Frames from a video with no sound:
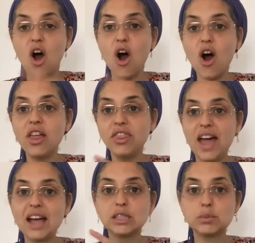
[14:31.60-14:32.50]
on
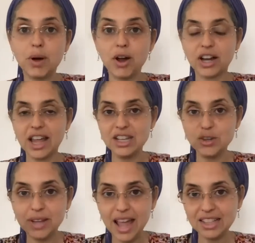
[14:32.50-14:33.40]
that spark and
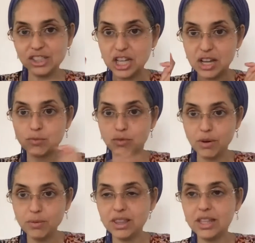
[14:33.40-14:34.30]
you catch it and run with